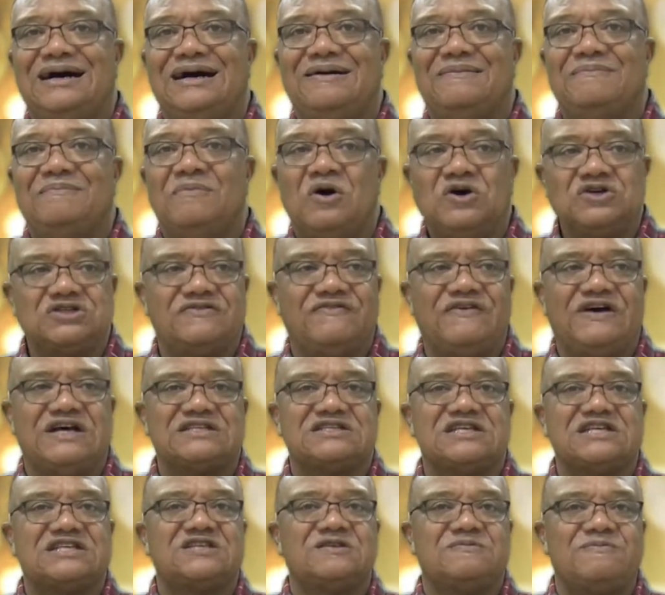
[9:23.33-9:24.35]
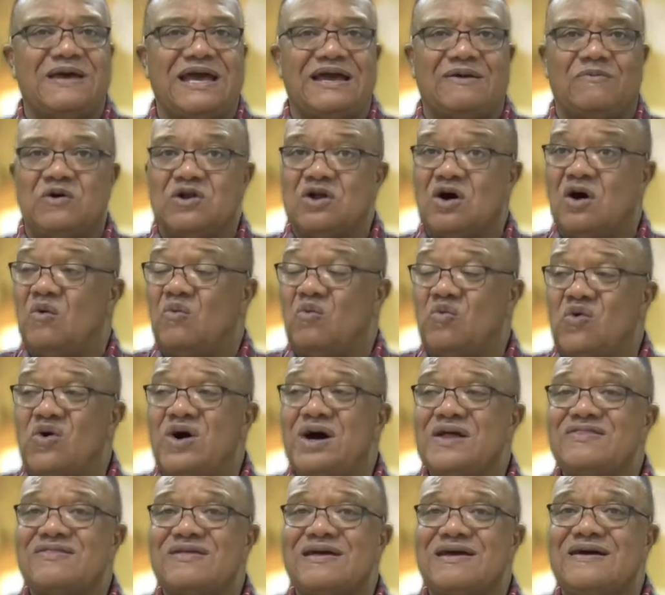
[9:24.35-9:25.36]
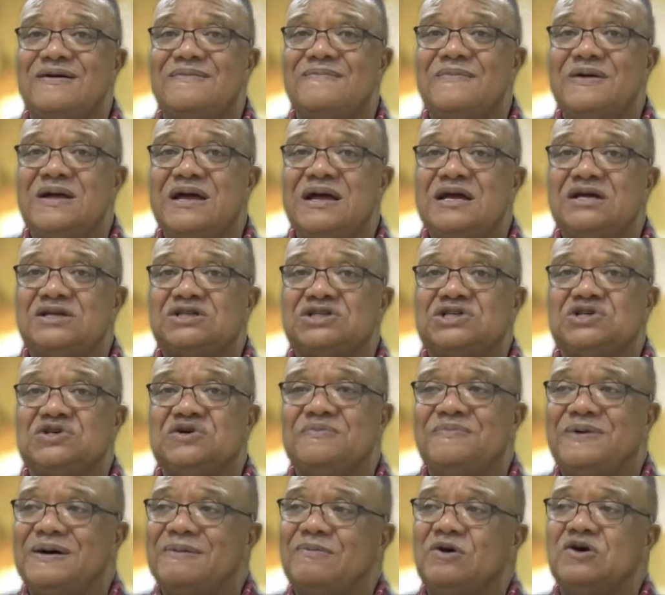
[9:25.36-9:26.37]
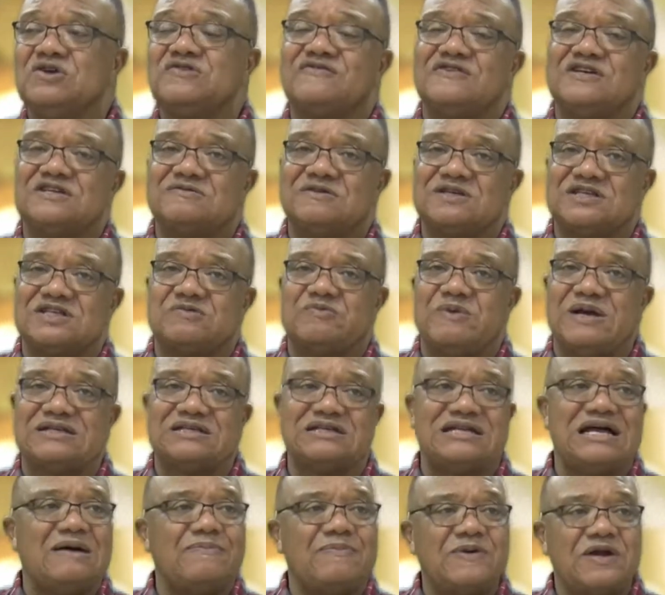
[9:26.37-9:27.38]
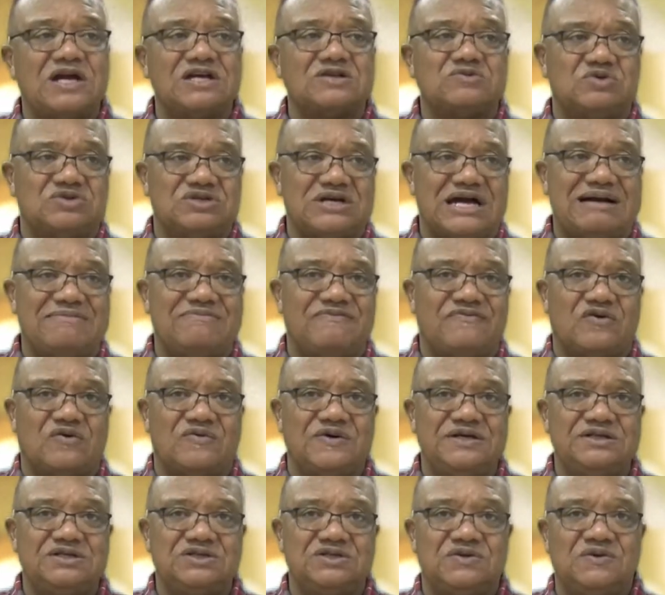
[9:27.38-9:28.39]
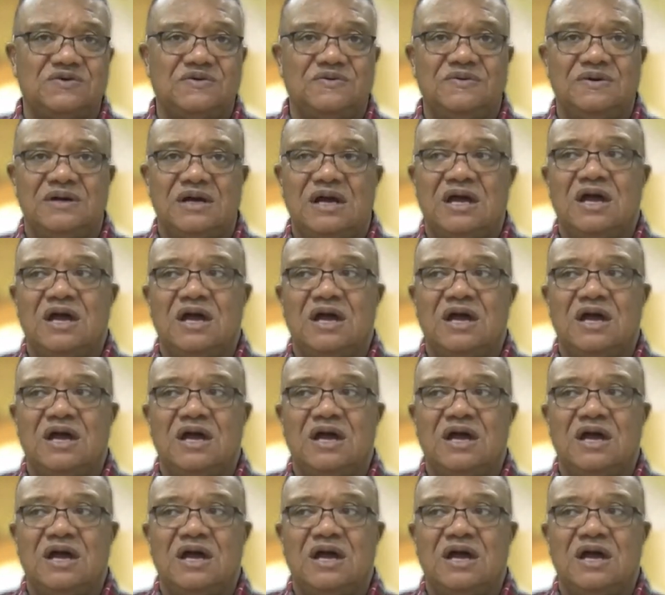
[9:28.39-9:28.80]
most of us expect, we don't want them to, but most of us expect that our parents will die before we do.